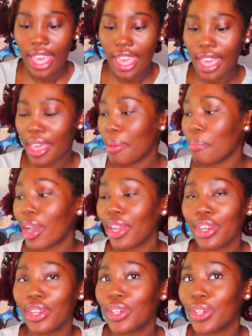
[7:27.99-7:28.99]
And my
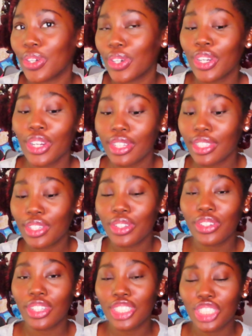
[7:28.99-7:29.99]
girl Curly
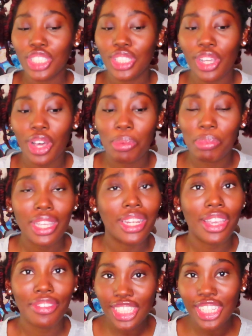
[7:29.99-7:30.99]
Chris, she taught me
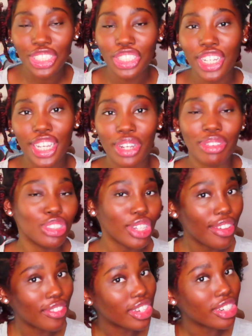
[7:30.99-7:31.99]
never to touch your hair with
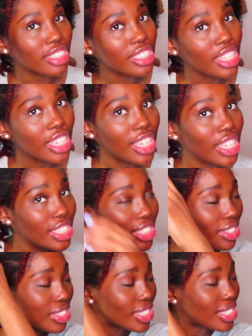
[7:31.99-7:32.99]
dry fingers.
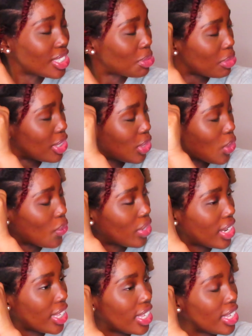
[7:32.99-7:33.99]
So this is me
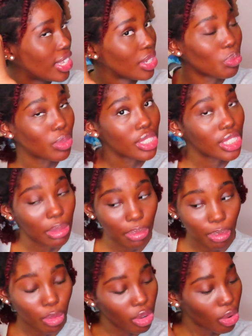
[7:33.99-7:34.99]
going in with
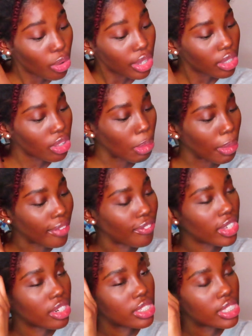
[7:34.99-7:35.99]
some oil on my
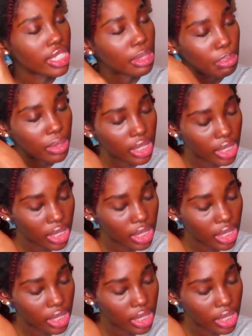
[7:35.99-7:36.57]
fingertips.